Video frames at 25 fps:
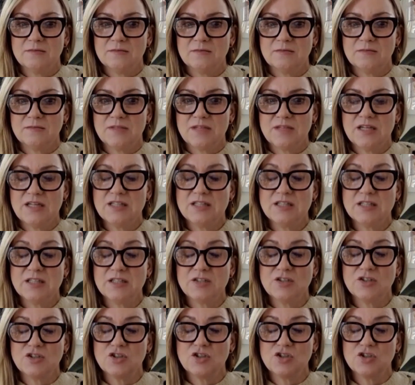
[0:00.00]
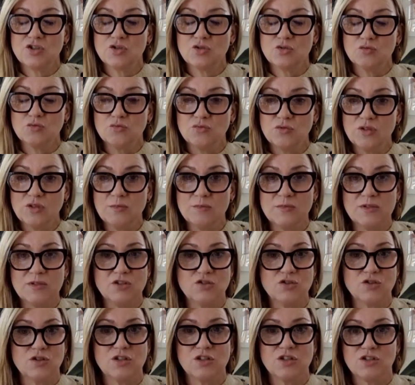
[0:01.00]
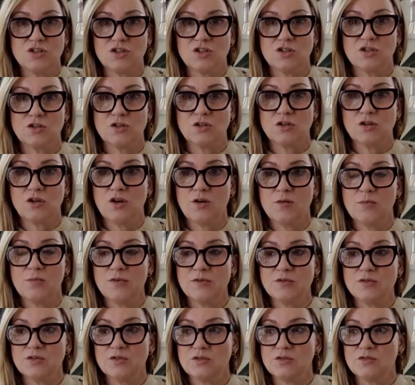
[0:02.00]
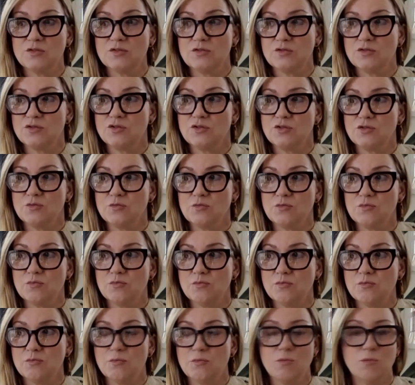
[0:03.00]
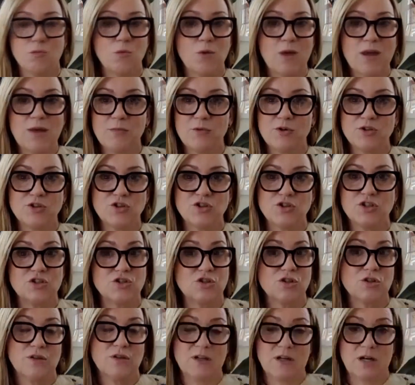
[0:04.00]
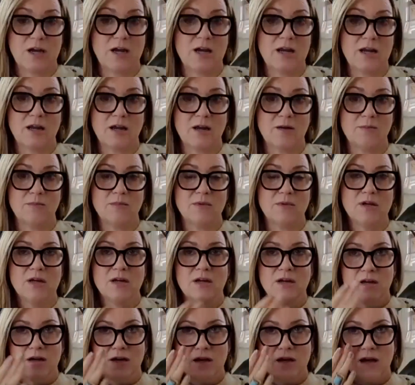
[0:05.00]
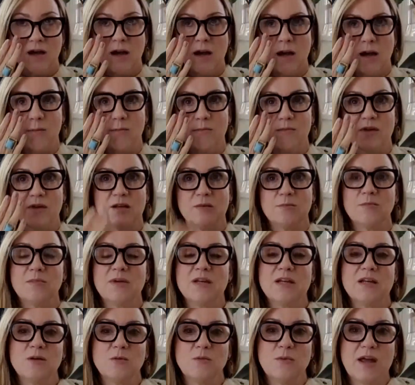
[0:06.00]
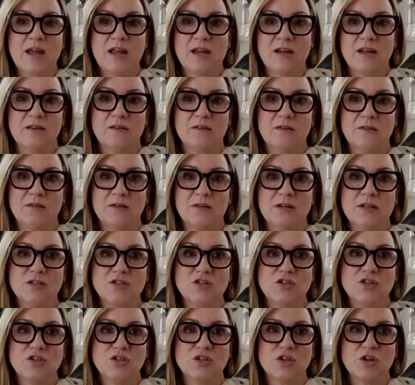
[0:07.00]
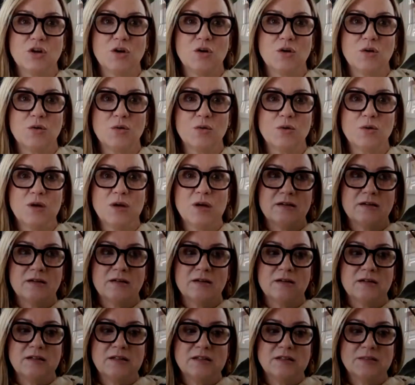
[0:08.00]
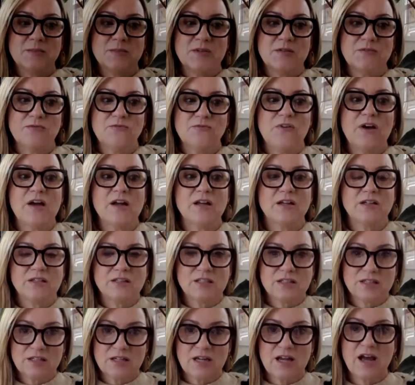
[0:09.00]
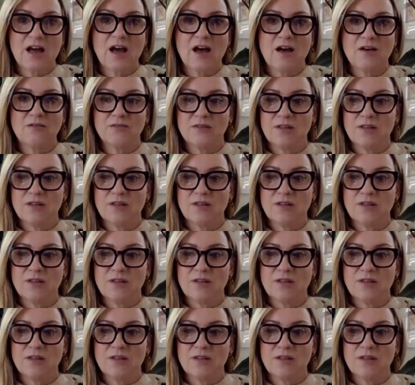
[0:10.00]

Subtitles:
he's extremely traditional, almost way more traditional than I am, in many ways. And so it's been fun to have